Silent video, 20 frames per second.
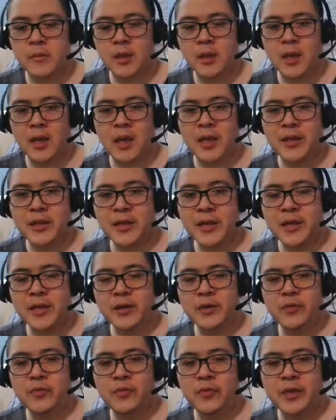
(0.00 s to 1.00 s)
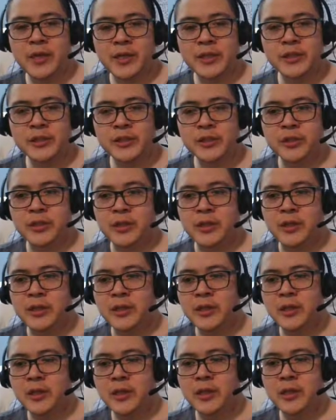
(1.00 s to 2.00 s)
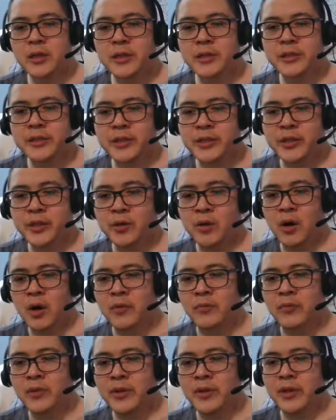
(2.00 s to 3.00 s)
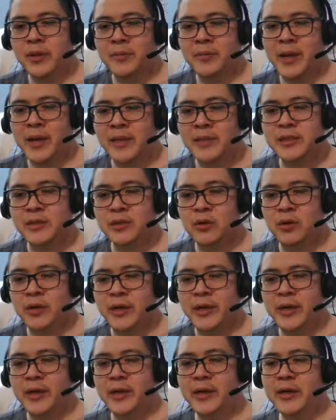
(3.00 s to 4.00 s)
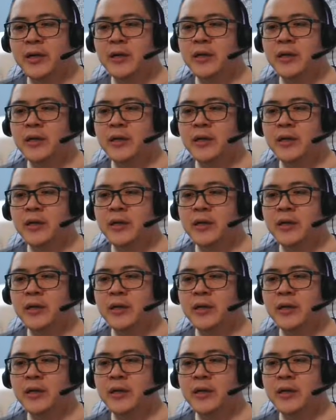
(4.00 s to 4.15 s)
I think we should continue on with the main story here.